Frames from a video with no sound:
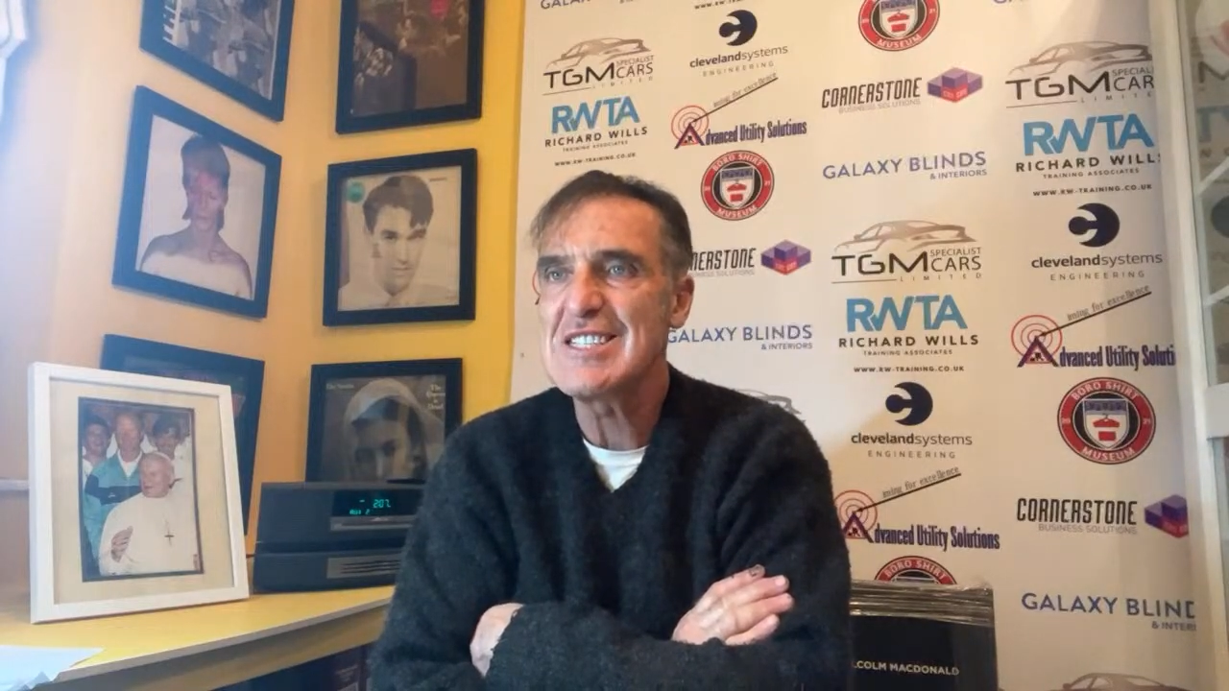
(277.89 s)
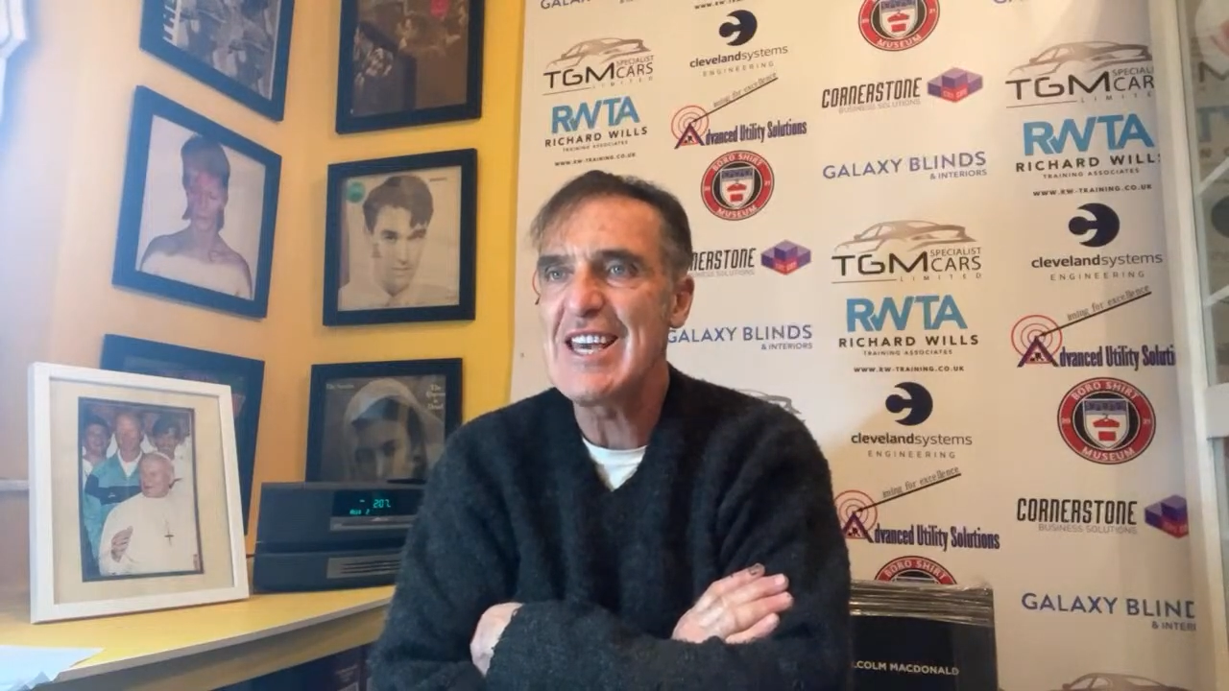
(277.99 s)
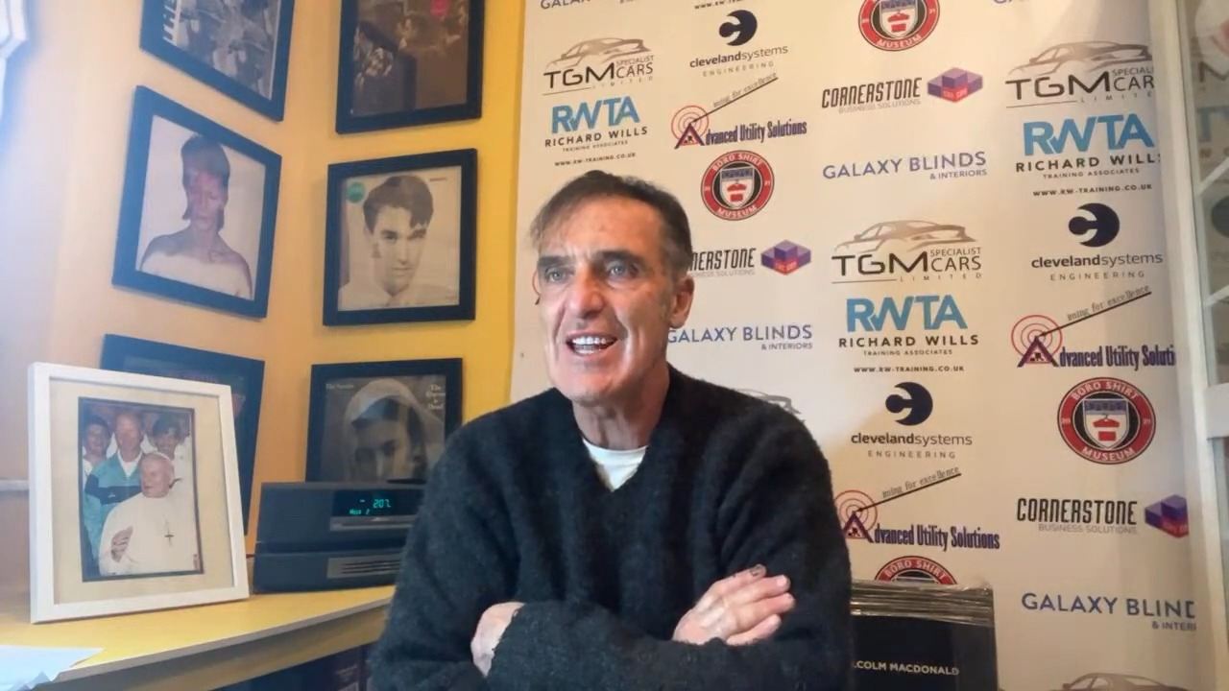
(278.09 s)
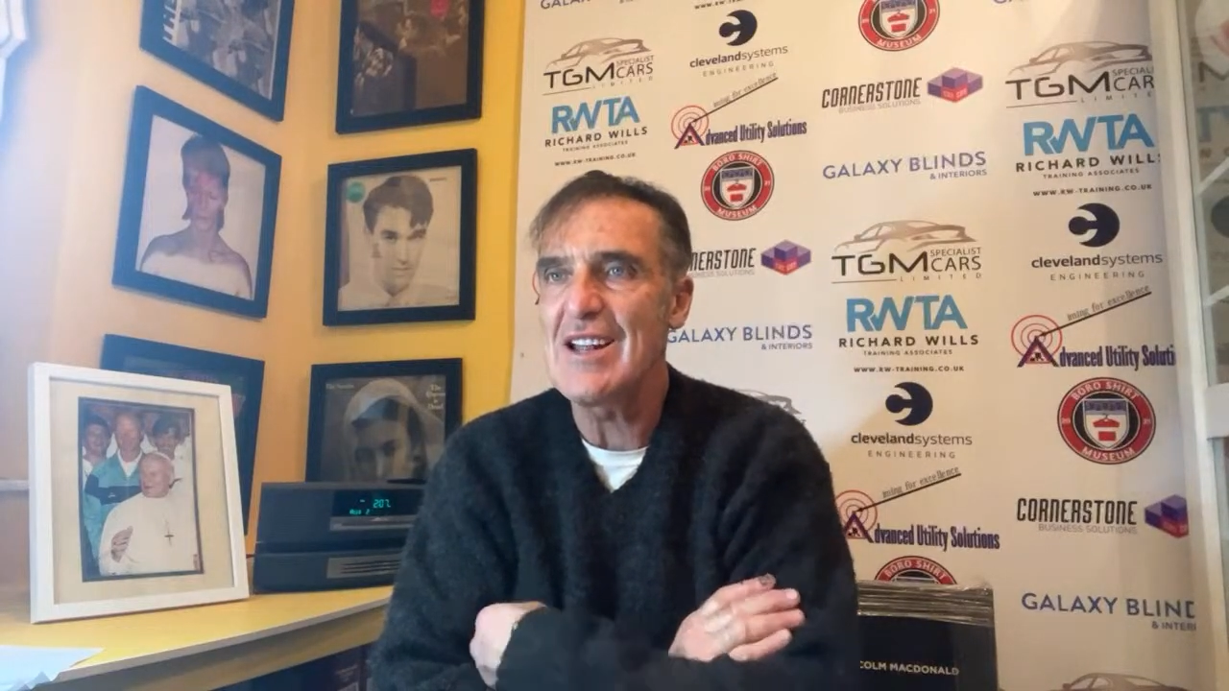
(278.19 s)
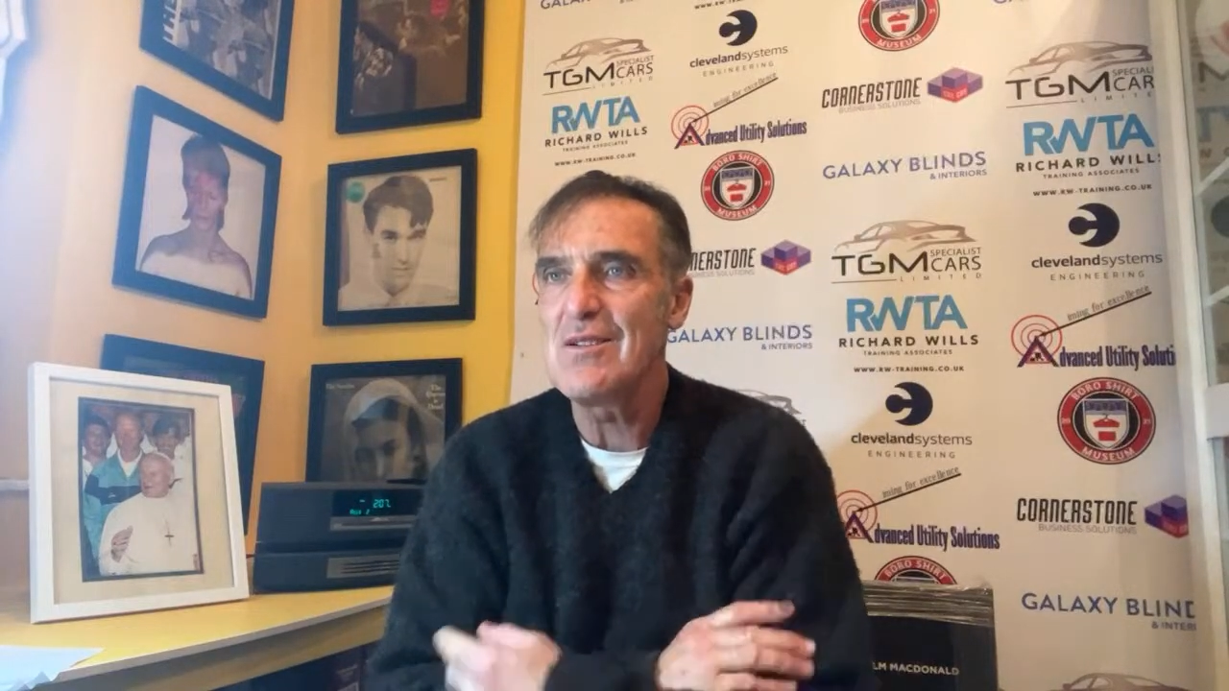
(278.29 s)

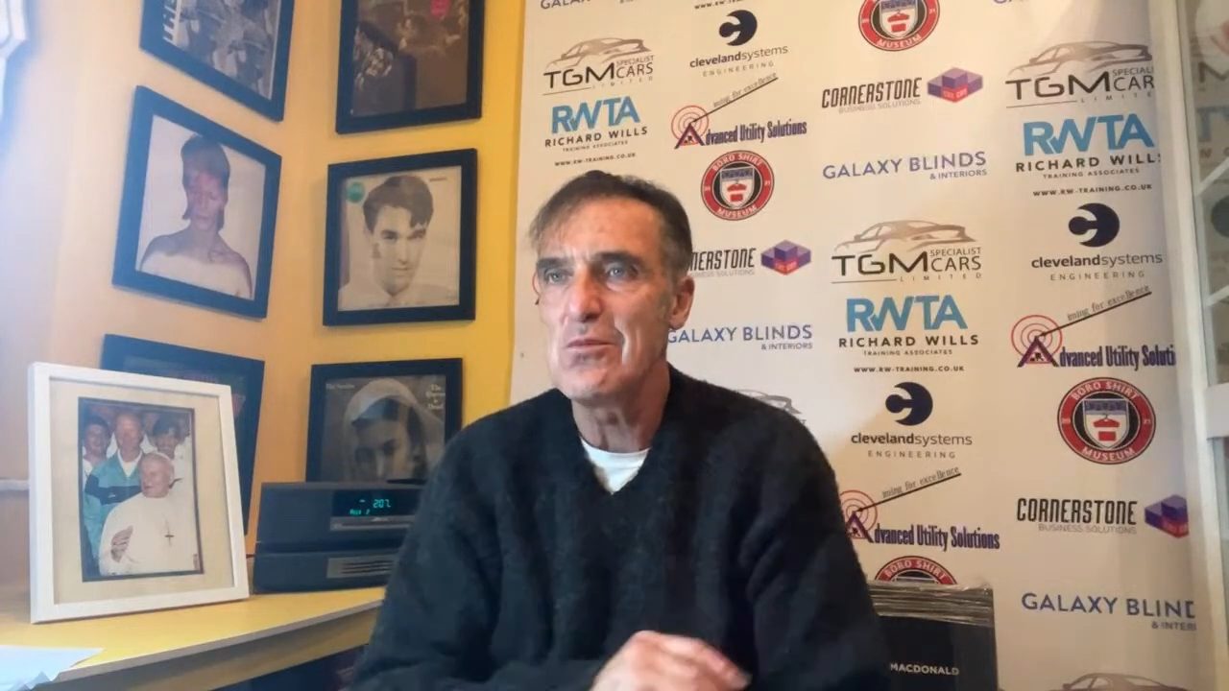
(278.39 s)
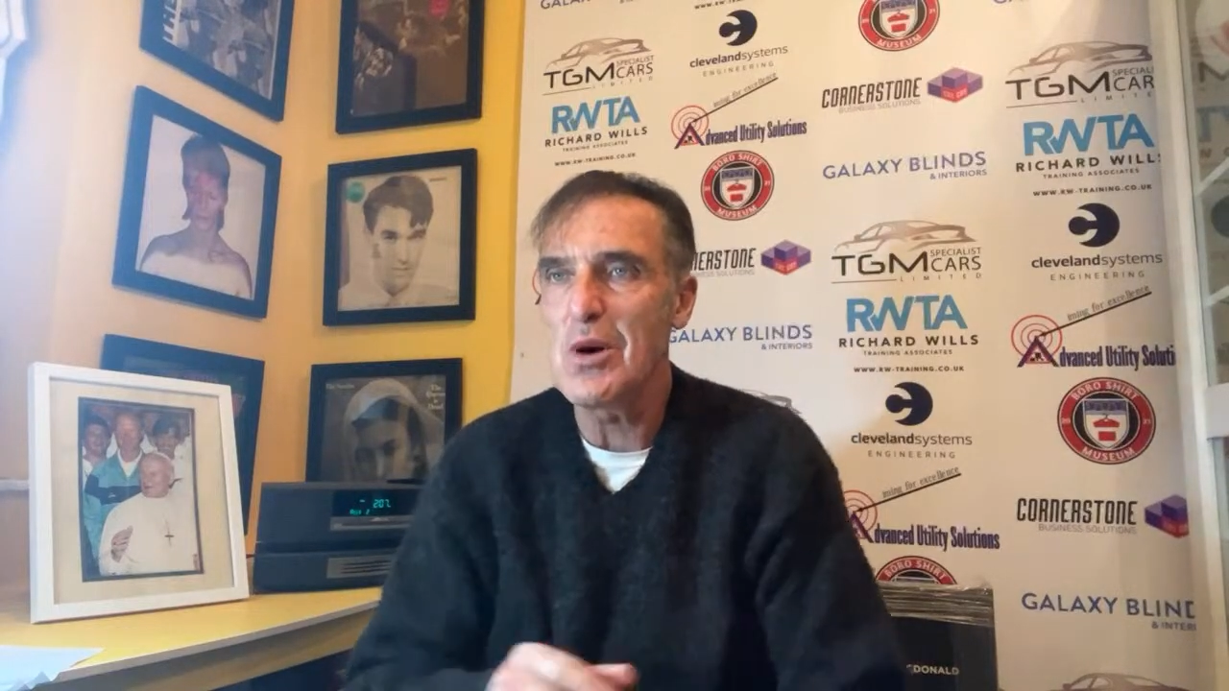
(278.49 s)
Get in.